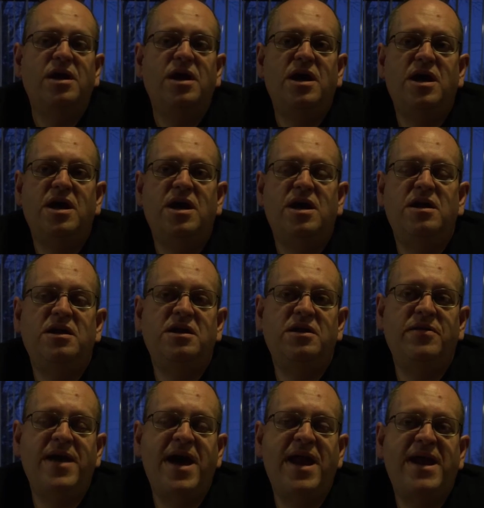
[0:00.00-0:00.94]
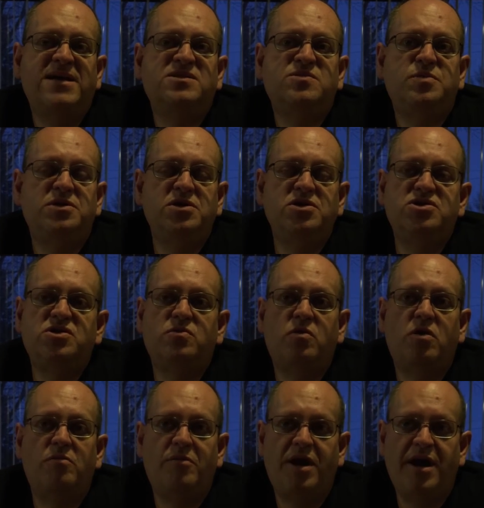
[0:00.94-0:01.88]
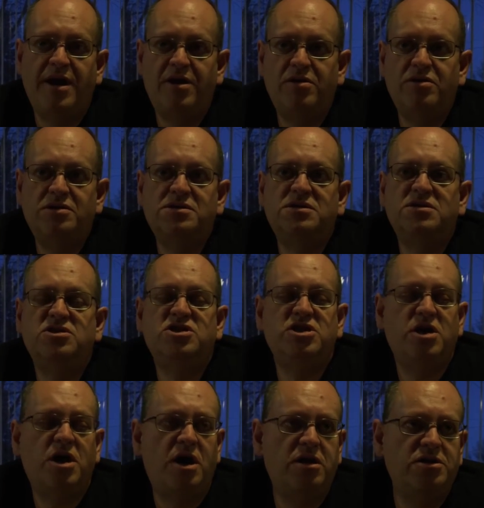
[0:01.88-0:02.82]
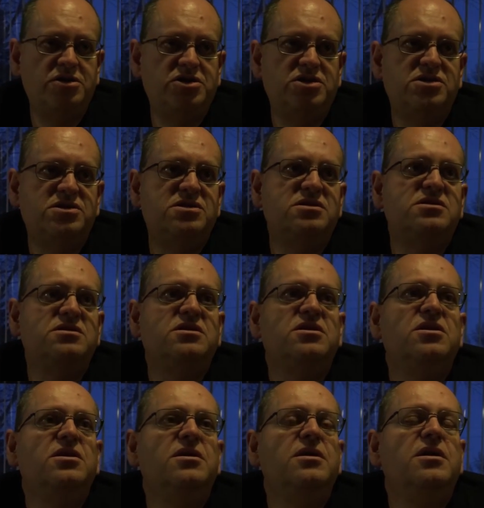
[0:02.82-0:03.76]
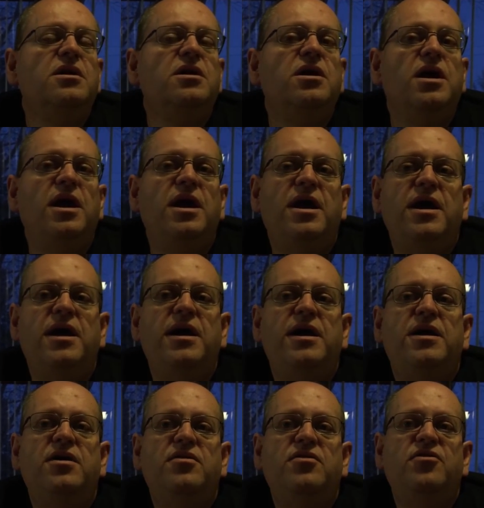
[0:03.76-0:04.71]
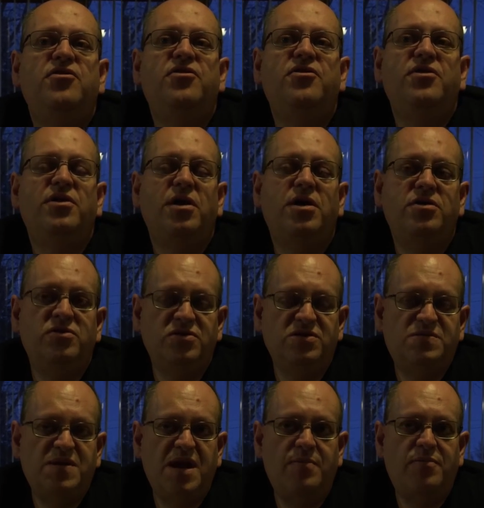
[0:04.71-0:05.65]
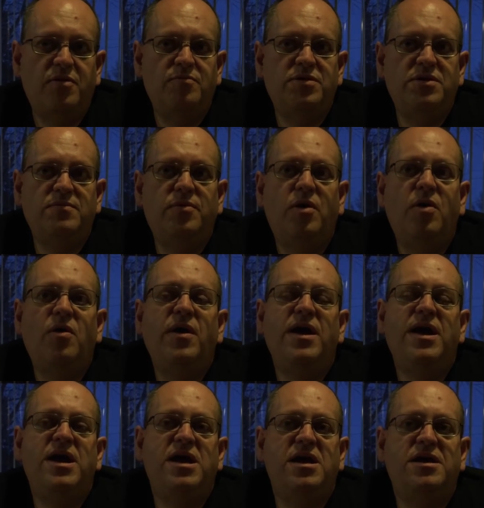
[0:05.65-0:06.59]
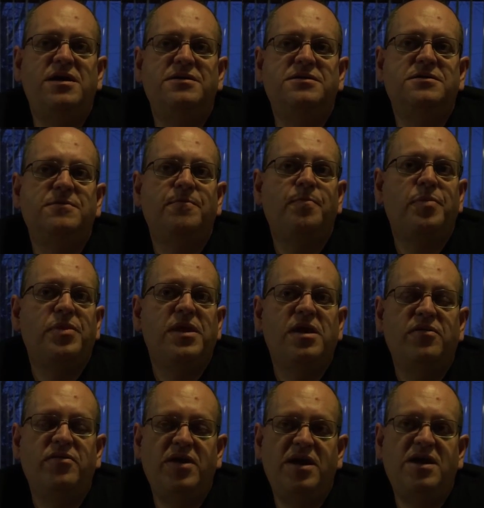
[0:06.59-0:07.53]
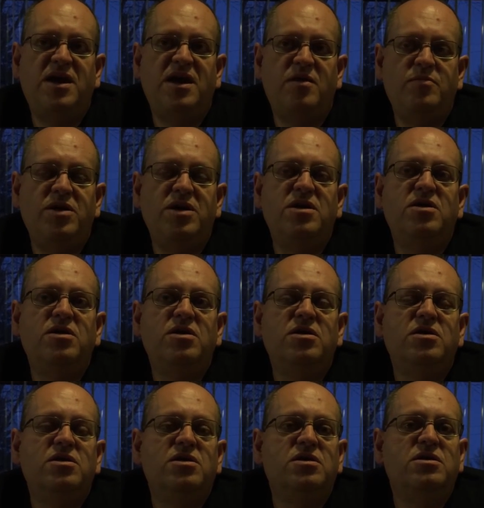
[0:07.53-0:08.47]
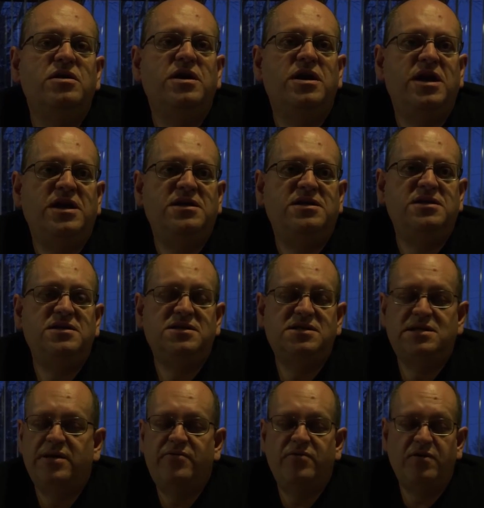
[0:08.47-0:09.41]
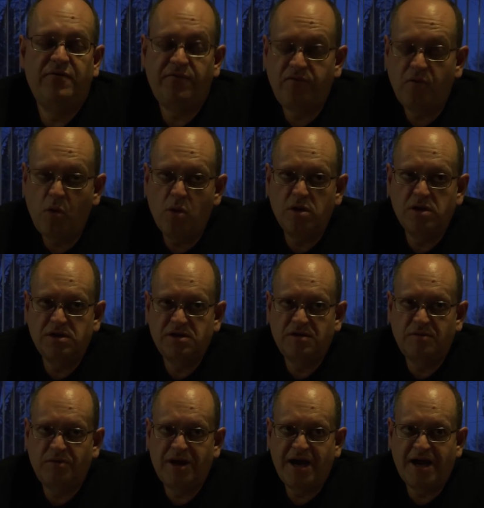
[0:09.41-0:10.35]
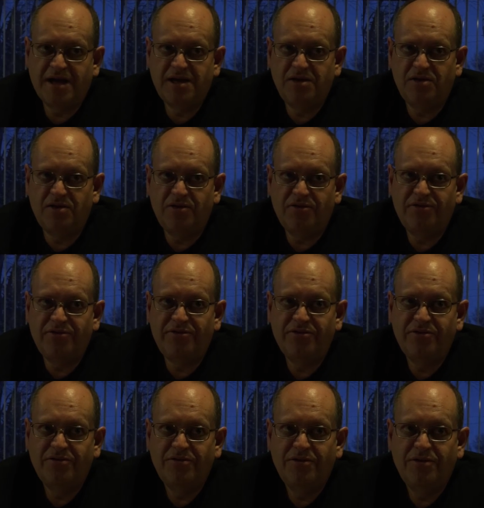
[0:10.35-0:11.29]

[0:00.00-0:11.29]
And in that expedition were miners and geologists and newspaper people, and they came in 1874 to the Black Hills.